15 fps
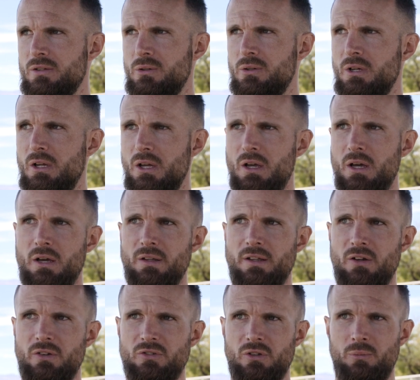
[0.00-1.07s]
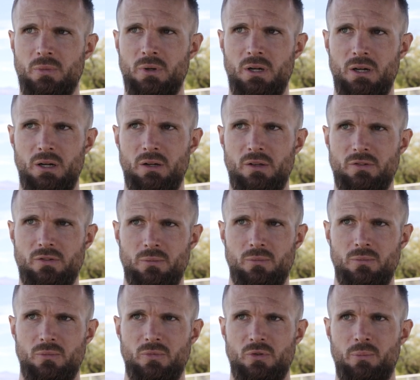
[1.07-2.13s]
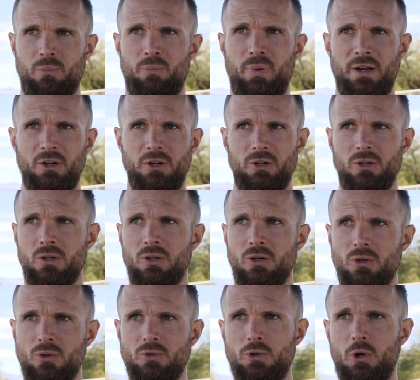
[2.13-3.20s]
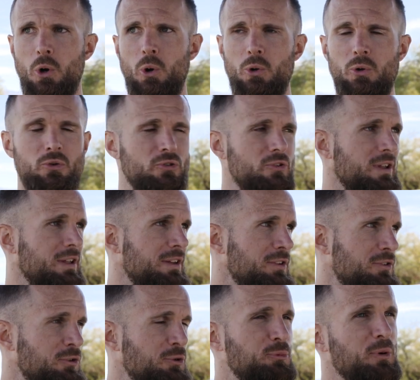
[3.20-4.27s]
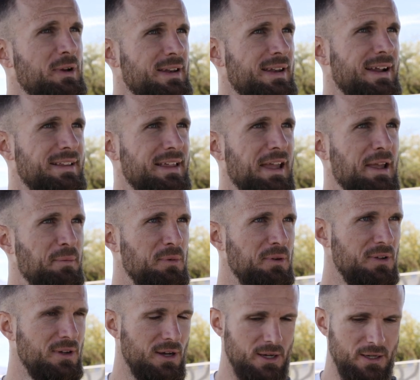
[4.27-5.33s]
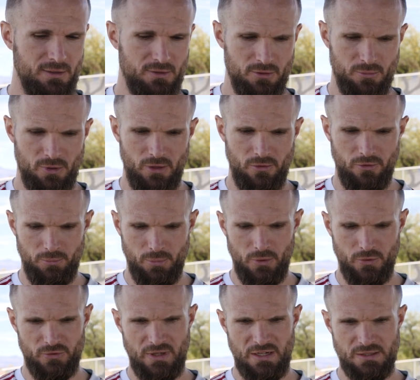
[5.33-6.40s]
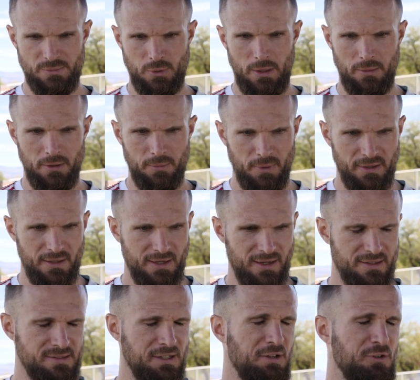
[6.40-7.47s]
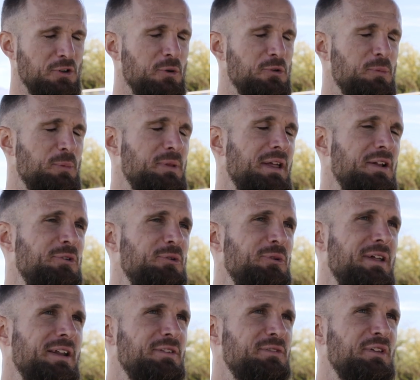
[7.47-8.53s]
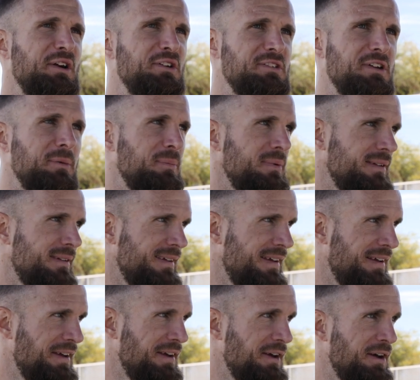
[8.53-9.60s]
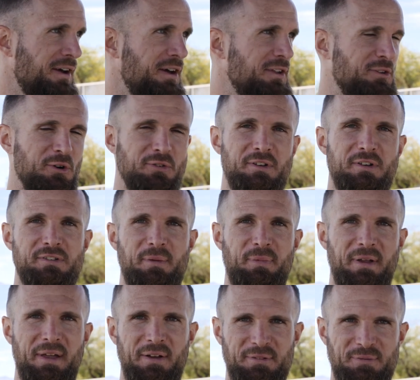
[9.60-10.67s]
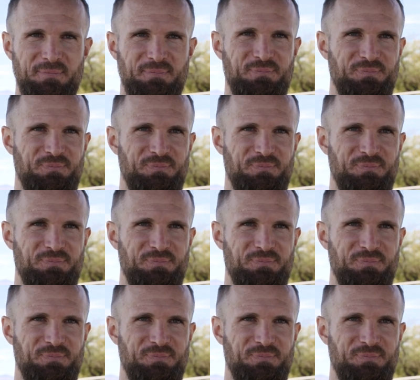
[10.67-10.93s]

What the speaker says: So there's some bigger goals than to win that game tomorrow for both sides probably, but like I said, there's always a potential that it flares up and turns into something else.